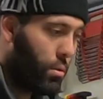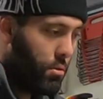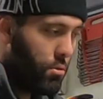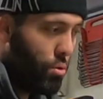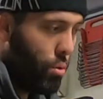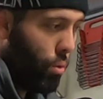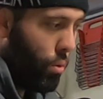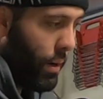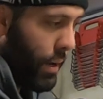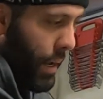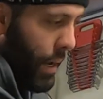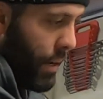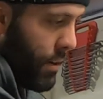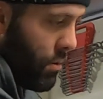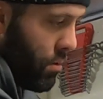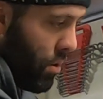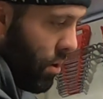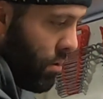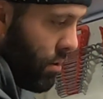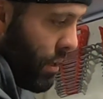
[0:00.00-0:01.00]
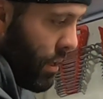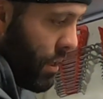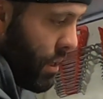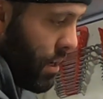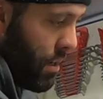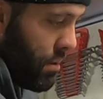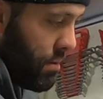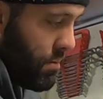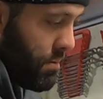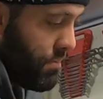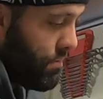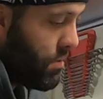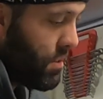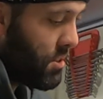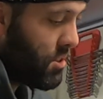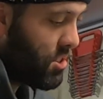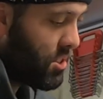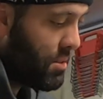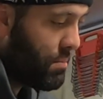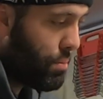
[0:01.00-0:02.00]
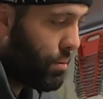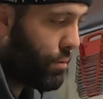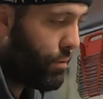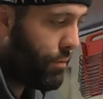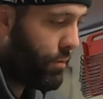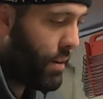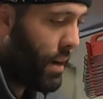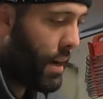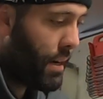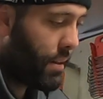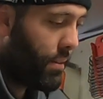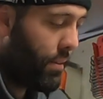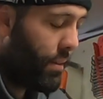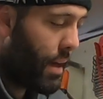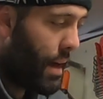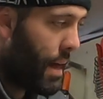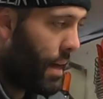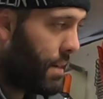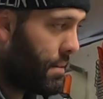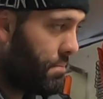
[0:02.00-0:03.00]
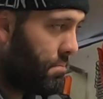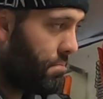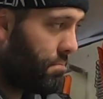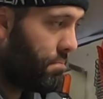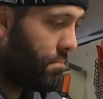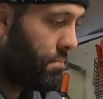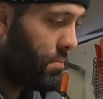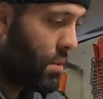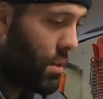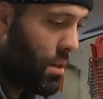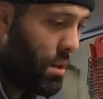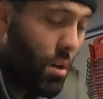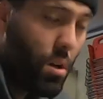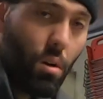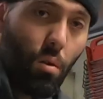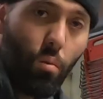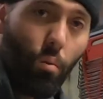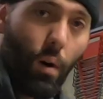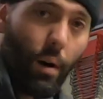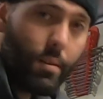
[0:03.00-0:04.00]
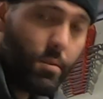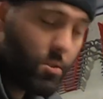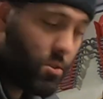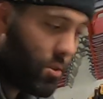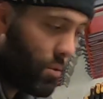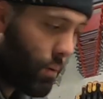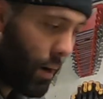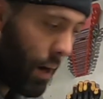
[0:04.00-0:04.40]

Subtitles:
a door handle on here for the simple fact that once you